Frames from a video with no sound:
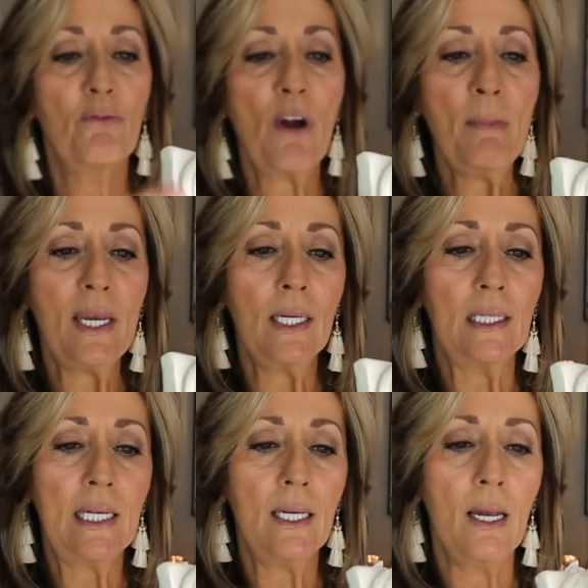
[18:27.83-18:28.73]
from
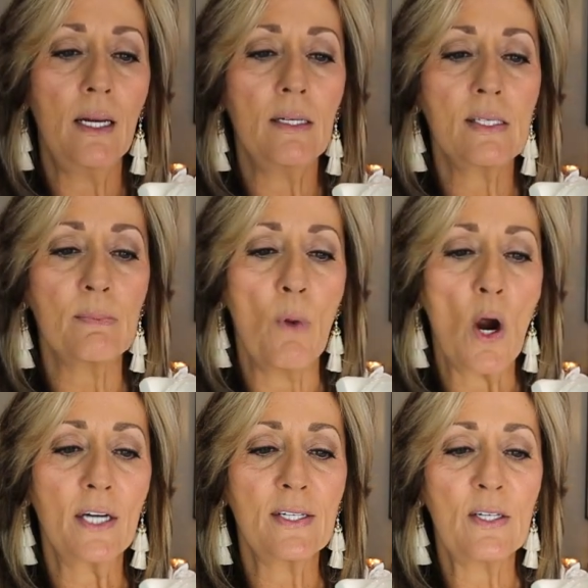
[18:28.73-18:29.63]
Italy. It is
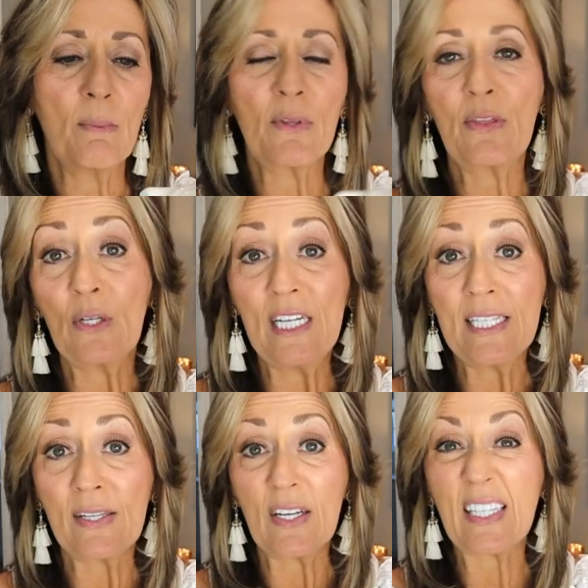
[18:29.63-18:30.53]
marked number
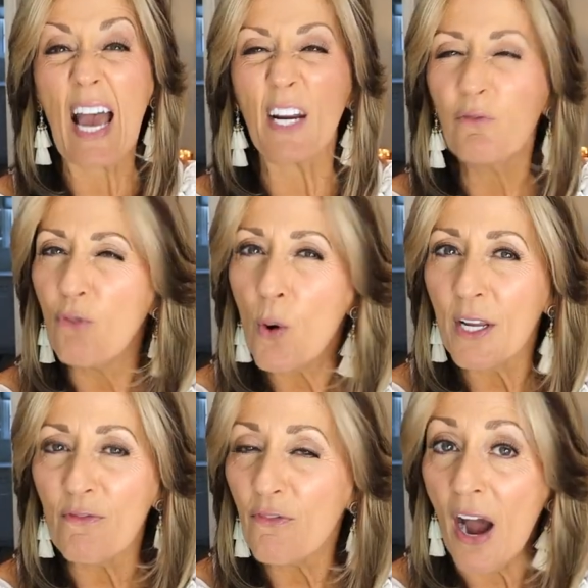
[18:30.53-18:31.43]
36 out of
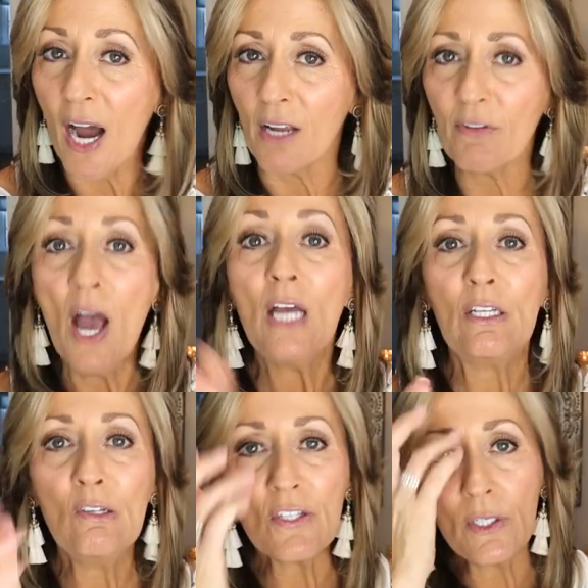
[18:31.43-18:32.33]
45.
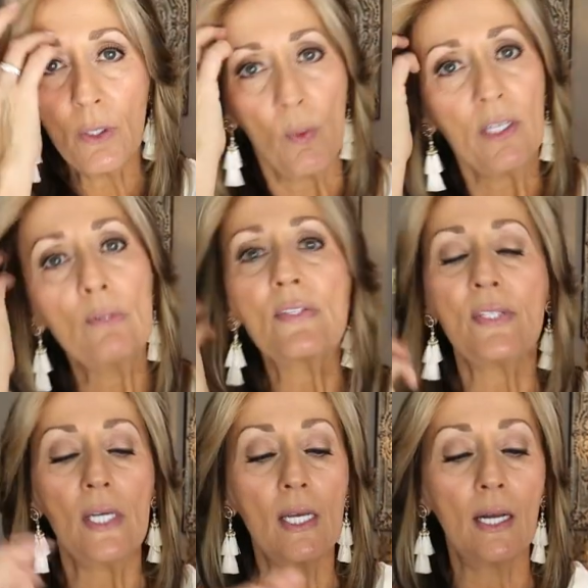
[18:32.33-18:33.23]
Usually when you
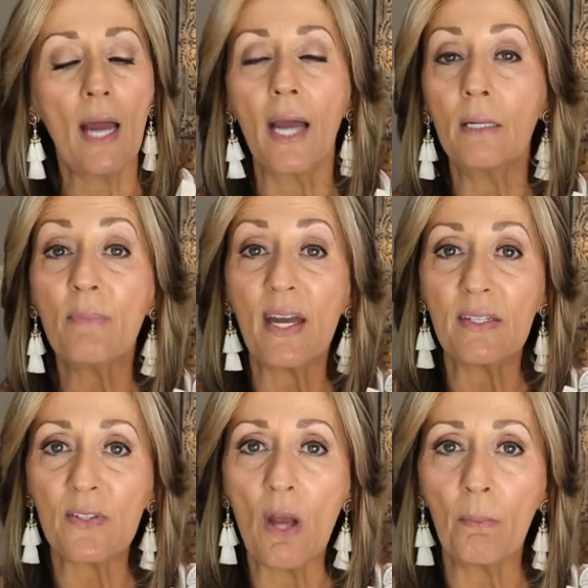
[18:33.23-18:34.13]
see an item that
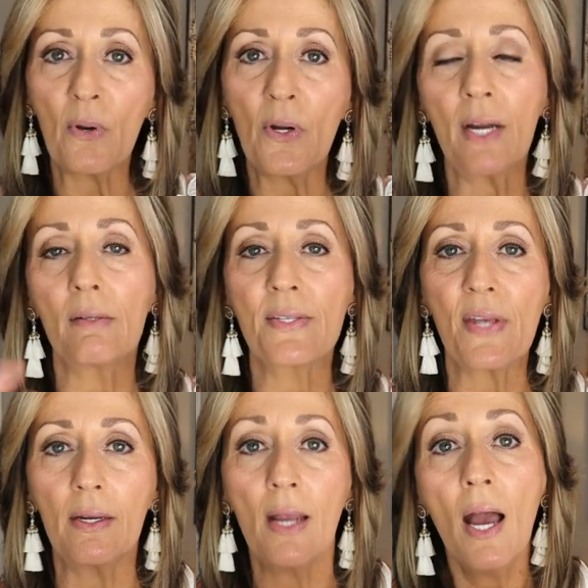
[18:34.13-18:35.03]
is numbered, it'll
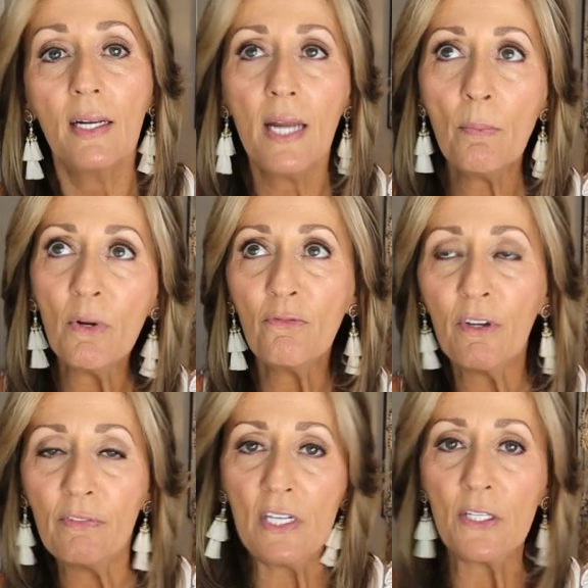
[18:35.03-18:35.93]
say number
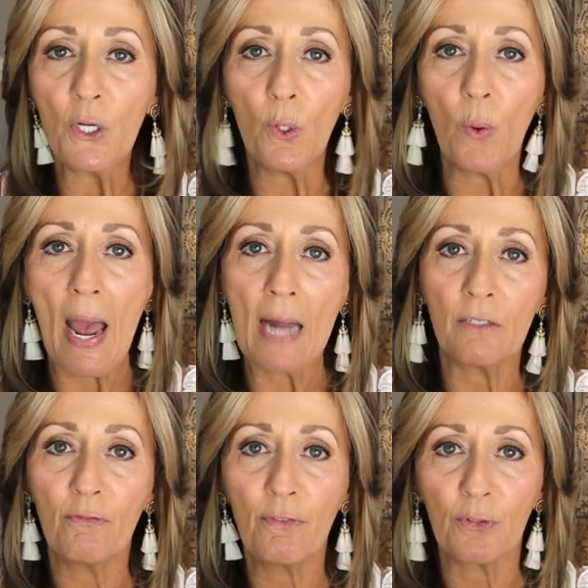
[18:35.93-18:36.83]
52 out
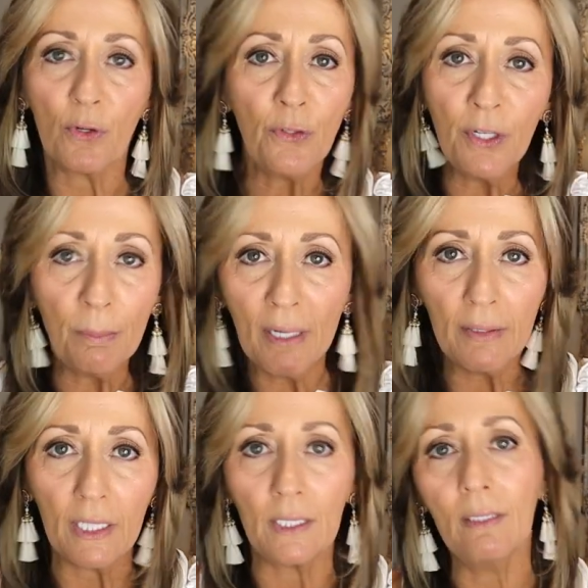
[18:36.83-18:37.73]
of 30
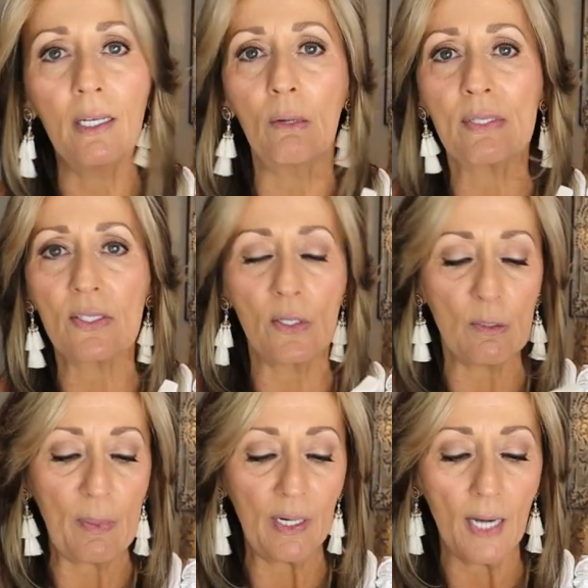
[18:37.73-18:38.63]
million, you know, it's
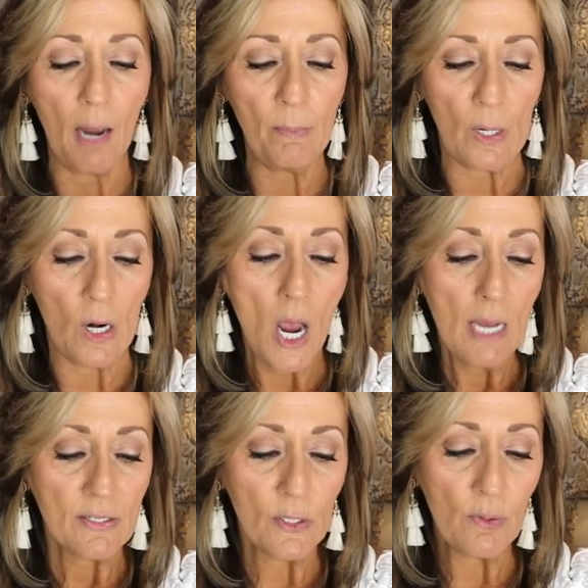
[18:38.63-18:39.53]
this big number.
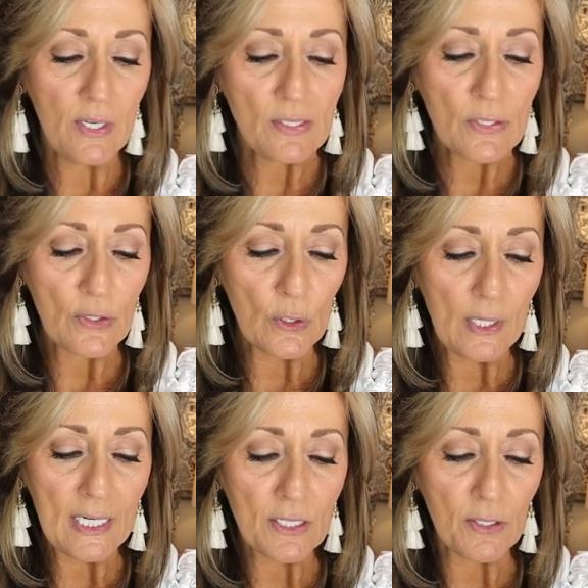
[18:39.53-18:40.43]
So this
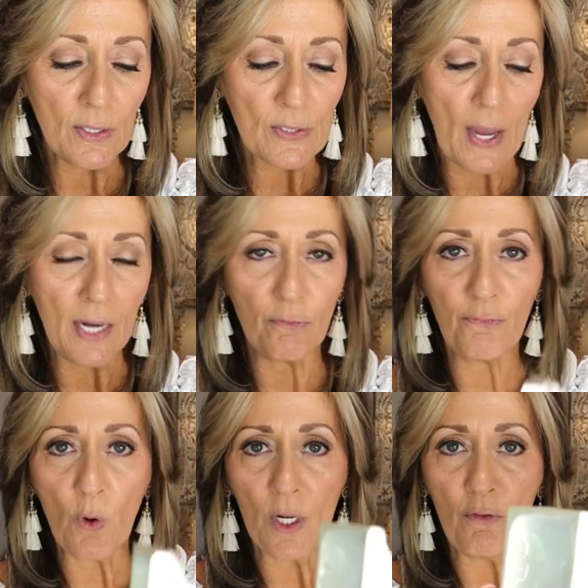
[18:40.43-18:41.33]
36 out of
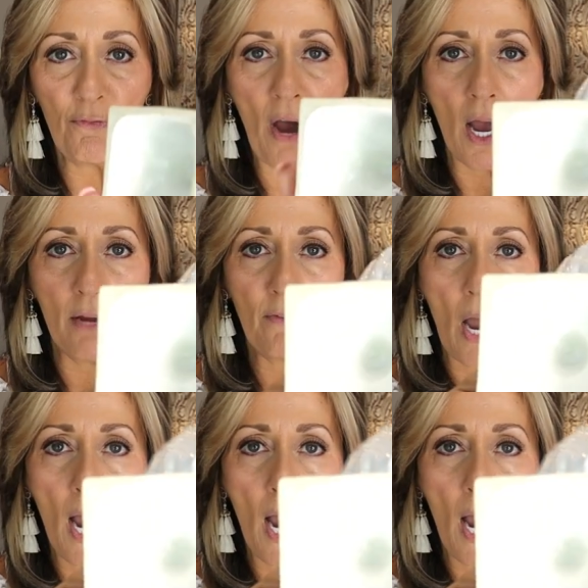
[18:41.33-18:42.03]
45,